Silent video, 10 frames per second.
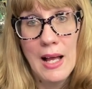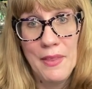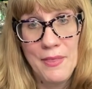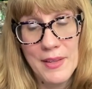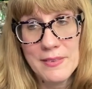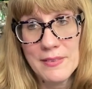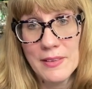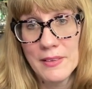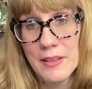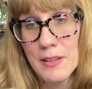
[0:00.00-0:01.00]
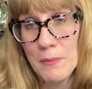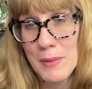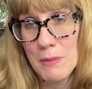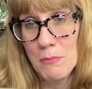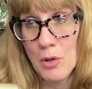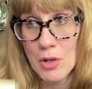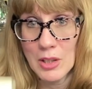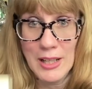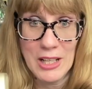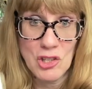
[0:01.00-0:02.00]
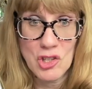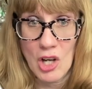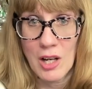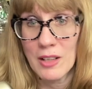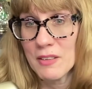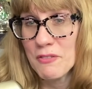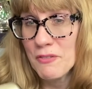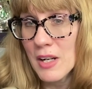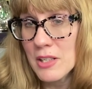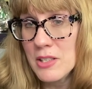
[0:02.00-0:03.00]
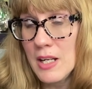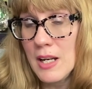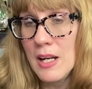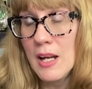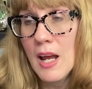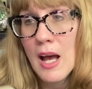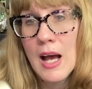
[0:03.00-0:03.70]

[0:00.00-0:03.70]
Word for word: This is a little bit more like chocolate fudgy